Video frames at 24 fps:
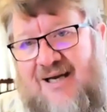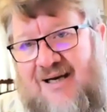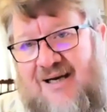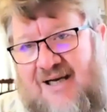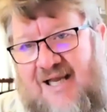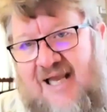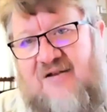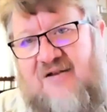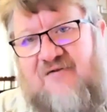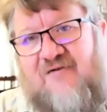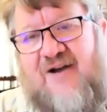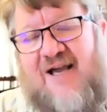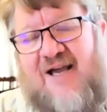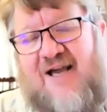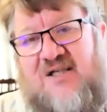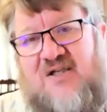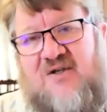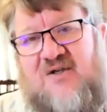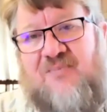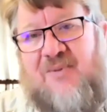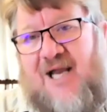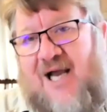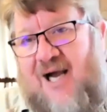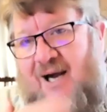and get
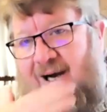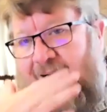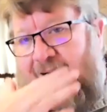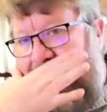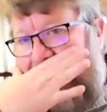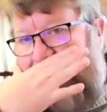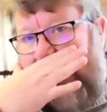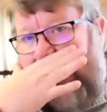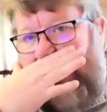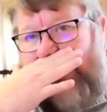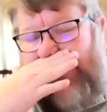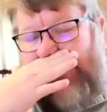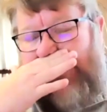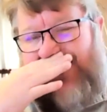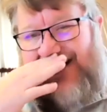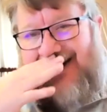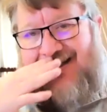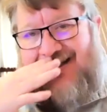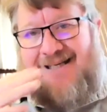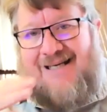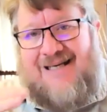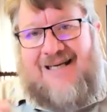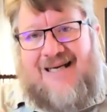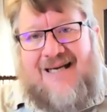facts behind it.
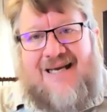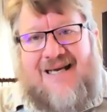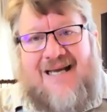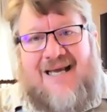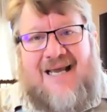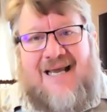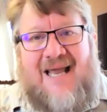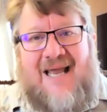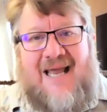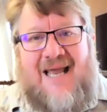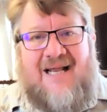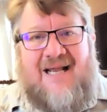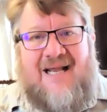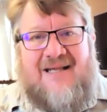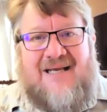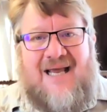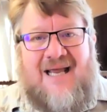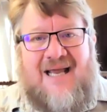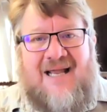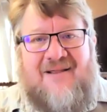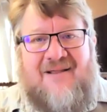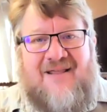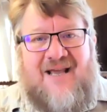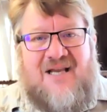And,
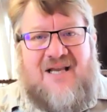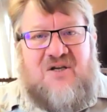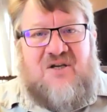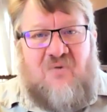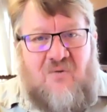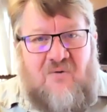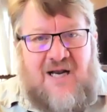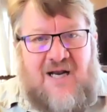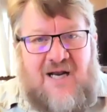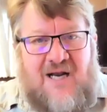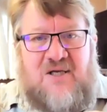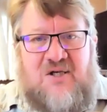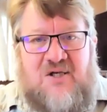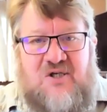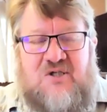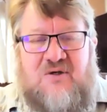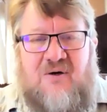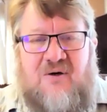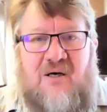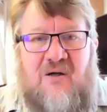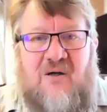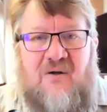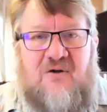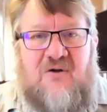and they really
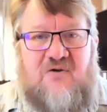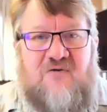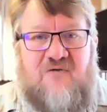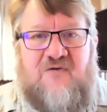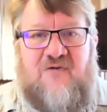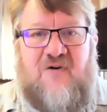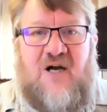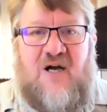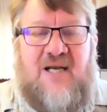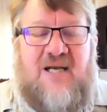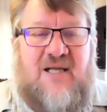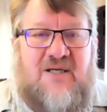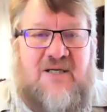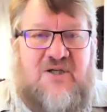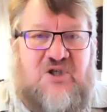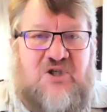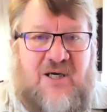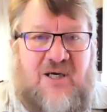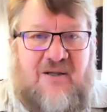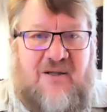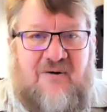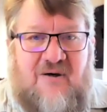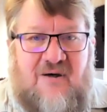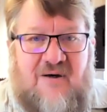struggle to find each
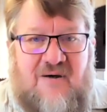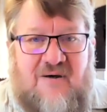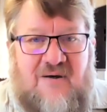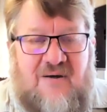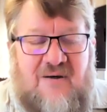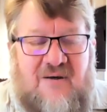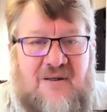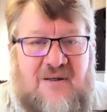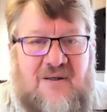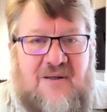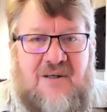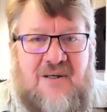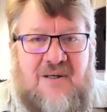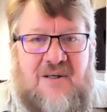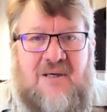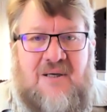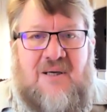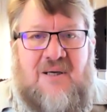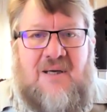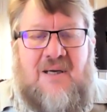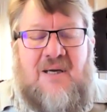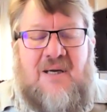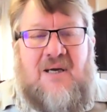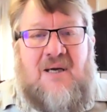other.
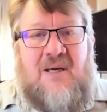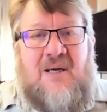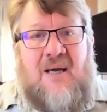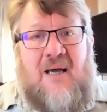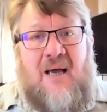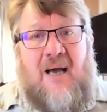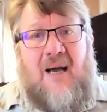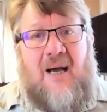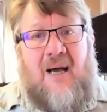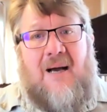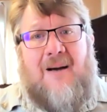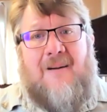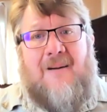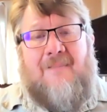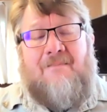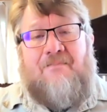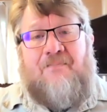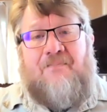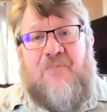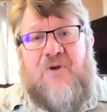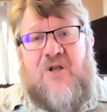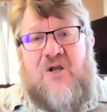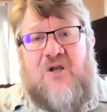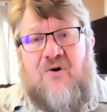Um,
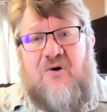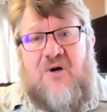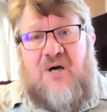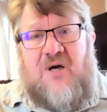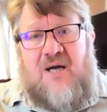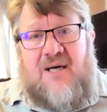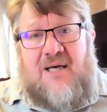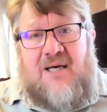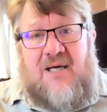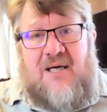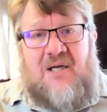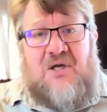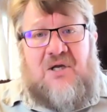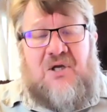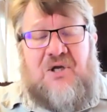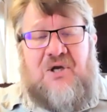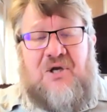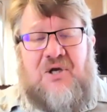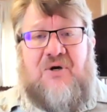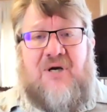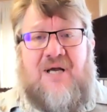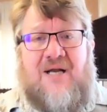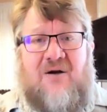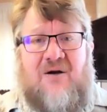you can
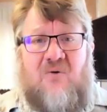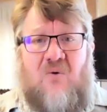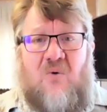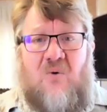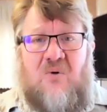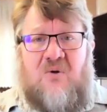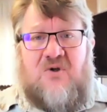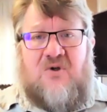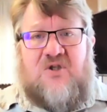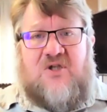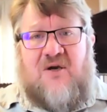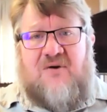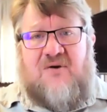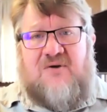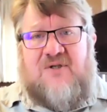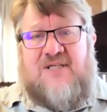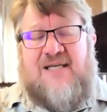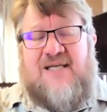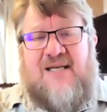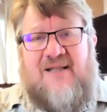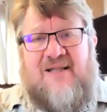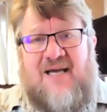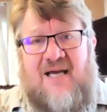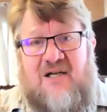you can also
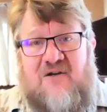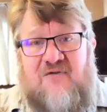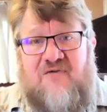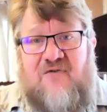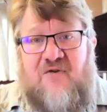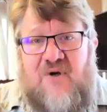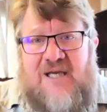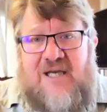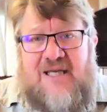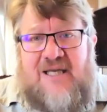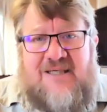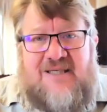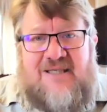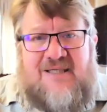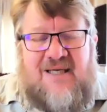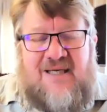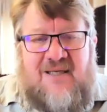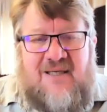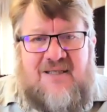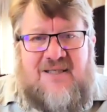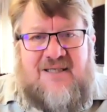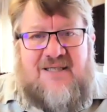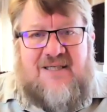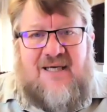see that, for
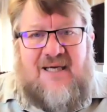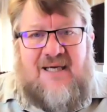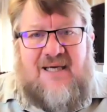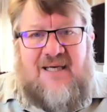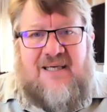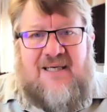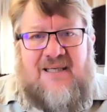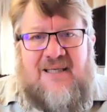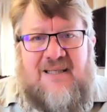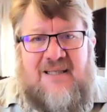instance, in